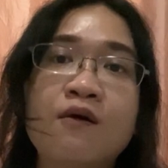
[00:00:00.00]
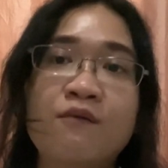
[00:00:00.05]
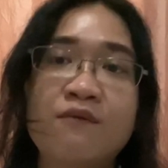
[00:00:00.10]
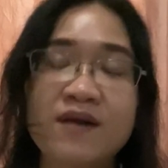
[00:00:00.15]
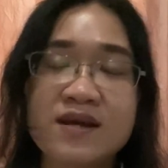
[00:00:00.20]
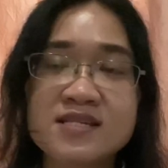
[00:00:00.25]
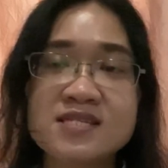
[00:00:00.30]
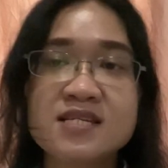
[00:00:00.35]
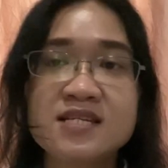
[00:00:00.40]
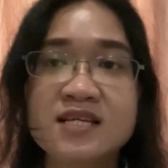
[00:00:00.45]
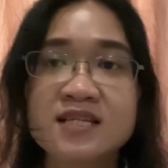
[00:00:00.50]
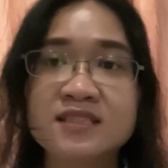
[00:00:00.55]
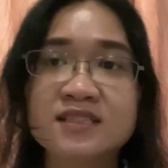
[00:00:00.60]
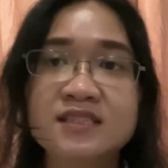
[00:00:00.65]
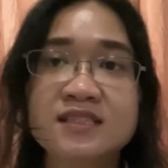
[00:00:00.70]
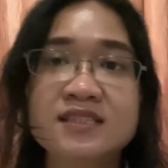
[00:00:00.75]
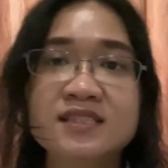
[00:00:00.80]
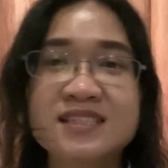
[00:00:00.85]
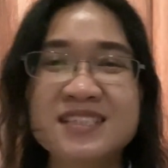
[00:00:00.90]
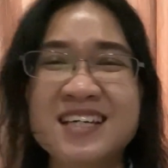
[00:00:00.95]

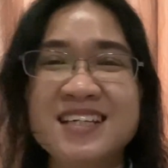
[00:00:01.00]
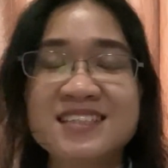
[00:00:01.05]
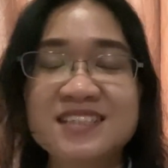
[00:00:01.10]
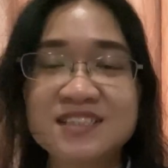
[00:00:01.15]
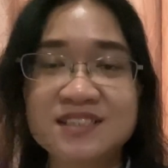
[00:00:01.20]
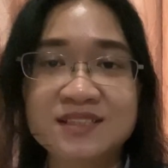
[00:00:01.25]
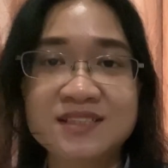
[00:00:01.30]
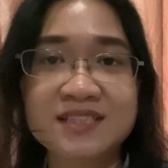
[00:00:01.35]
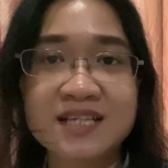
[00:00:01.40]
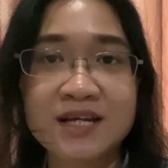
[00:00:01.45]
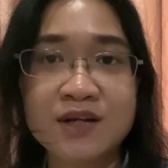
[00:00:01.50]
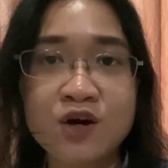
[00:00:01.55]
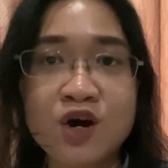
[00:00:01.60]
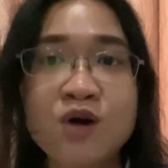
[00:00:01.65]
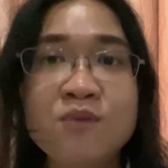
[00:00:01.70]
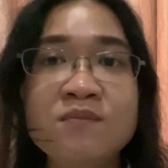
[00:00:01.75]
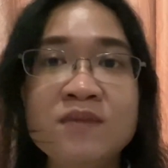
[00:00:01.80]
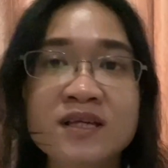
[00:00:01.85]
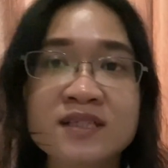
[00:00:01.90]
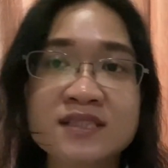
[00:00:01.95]
residency status and
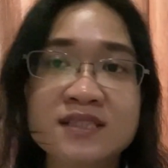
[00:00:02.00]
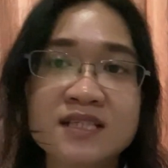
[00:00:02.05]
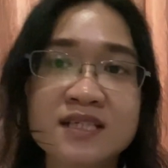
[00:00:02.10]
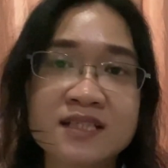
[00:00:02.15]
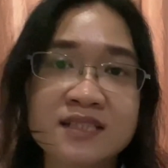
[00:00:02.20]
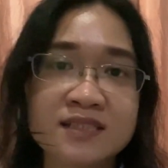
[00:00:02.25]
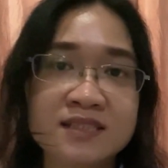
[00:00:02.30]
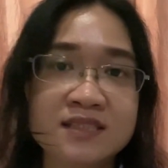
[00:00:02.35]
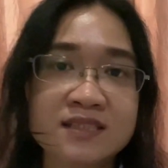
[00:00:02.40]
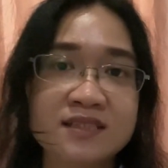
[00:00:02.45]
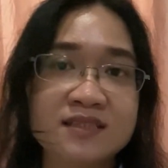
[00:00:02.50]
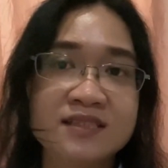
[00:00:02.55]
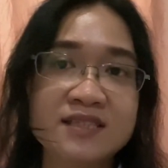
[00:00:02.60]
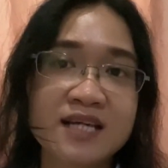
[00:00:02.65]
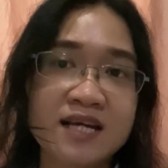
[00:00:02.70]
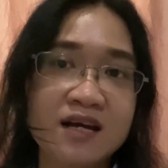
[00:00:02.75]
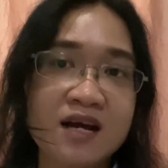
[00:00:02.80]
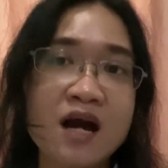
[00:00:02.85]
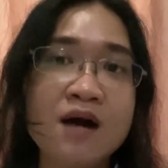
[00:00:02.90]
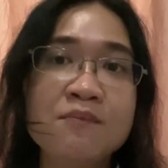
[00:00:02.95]
homelessness,
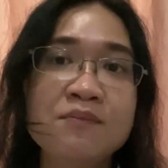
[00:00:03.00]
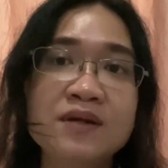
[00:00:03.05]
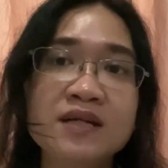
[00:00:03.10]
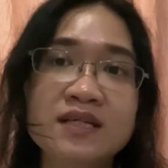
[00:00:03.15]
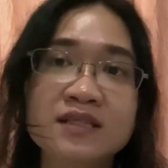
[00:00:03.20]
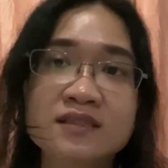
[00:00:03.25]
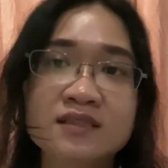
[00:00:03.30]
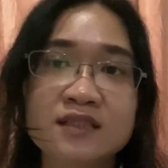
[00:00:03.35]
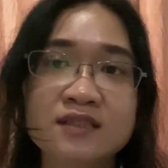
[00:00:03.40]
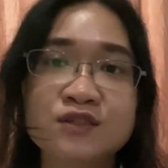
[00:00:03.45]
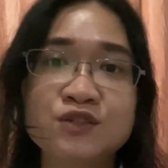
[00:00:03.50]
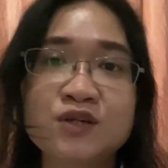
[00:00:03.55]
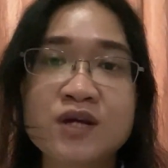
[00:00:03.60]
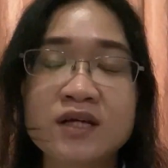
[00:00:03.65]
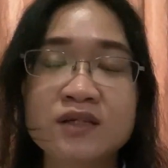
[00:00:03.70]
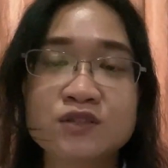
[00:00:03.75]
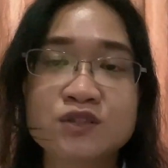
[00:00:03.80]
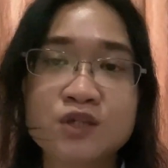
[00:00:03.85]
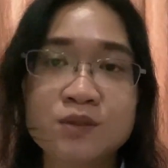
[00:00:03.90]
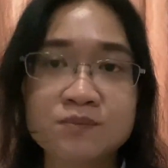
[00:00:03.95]
tech companies
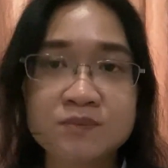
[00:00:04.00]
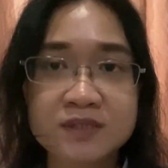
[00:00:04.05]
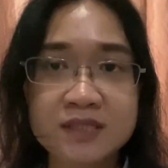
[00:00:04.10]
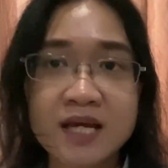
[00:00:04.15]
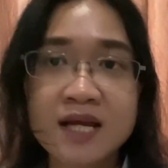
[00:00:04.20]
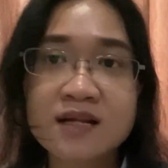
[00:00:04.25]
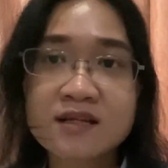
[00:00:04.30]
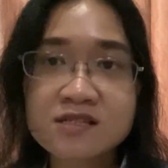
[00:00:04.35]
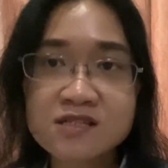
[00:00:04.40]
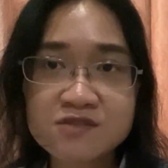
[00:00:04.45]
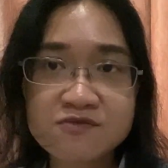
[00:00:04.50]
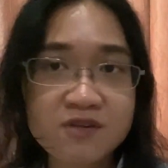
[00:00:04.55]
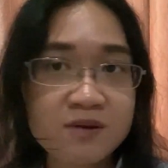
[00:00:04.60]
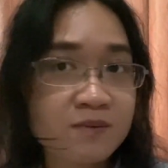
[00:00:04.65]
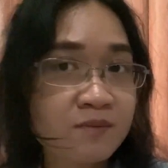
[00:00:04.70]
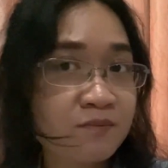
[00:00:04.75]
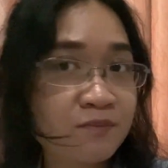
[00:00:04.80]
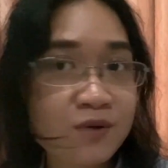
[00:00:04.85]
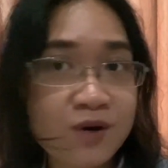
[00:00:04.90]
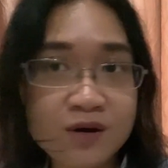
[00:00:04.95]
attract top talents
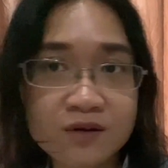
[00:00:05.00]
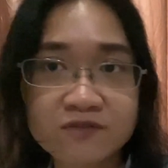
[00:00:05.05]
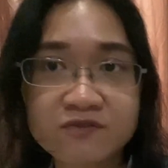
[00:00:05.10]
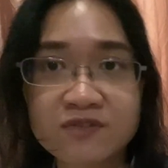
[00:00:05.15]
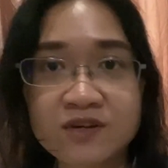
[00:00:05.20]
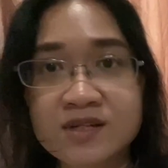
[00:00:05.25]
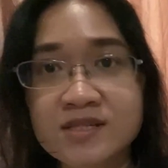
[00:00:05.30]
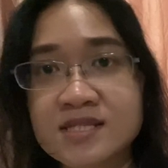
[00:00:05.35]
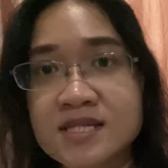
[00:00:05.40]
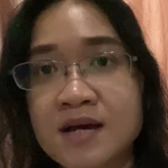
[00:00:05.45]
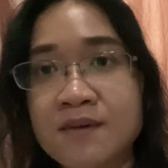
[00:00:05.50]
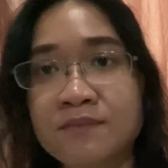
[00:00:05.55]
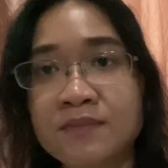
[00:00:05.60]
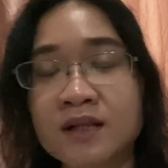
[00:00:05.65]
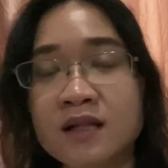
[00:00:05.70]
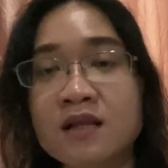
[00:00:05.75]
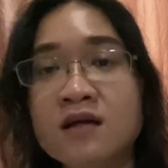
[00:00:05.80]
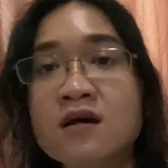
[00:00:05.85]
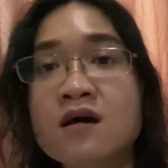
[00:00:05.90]
from abroad, for example.